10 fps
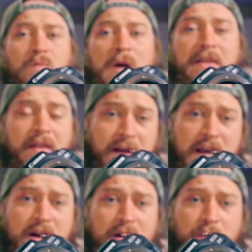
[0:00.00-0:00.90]
rather than
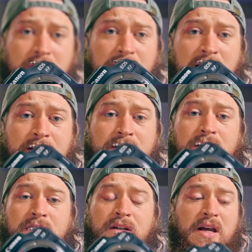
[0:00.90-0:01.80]
carry it with a
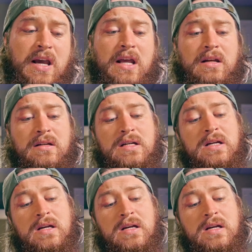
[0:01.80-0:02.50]
lens. And